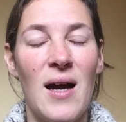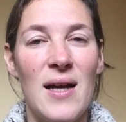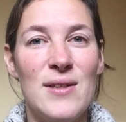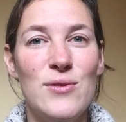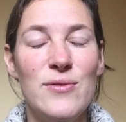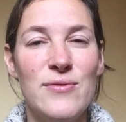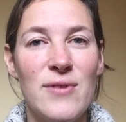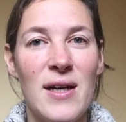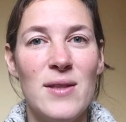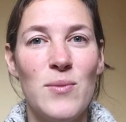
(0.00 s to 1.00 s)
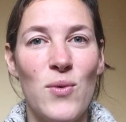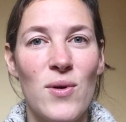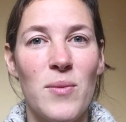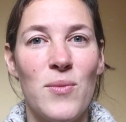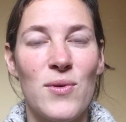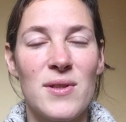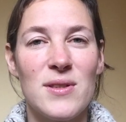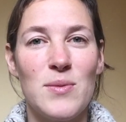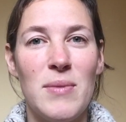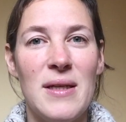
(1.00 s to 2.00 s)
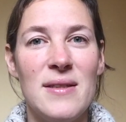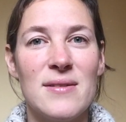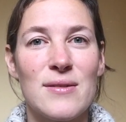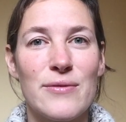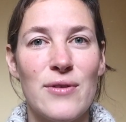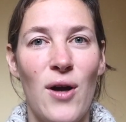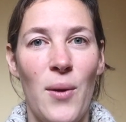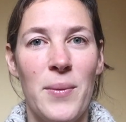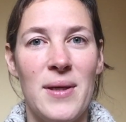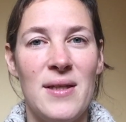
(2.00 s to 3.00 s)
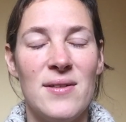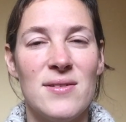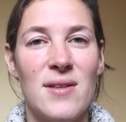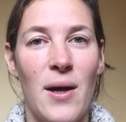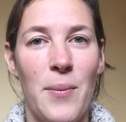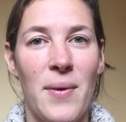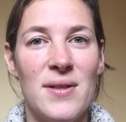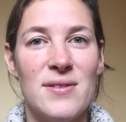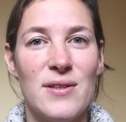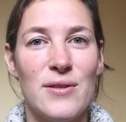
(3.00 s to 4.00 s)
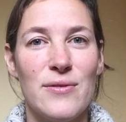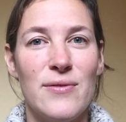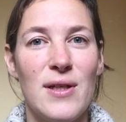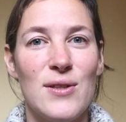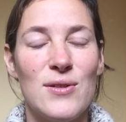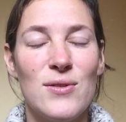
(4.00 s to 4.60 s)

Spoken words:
I do find more and more this place of harmony inside myself, and